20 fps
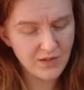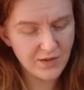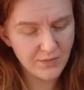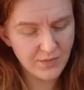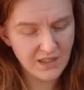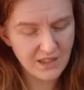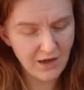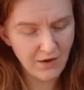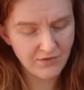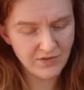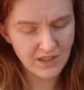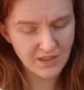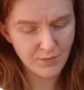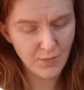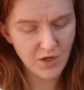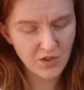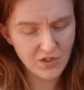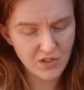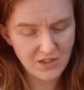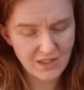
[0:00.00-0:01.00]
themselves as
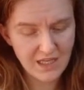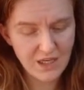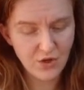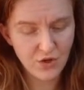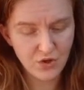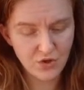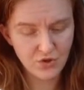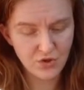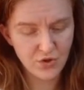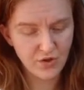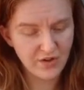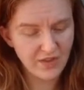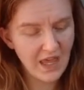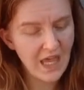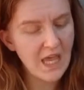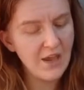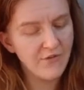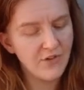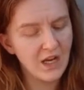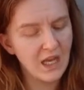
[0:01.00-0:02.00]
much as they could during
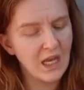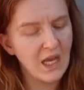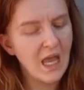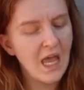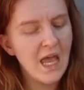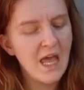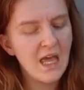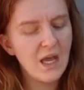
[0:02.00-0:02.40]
the evening,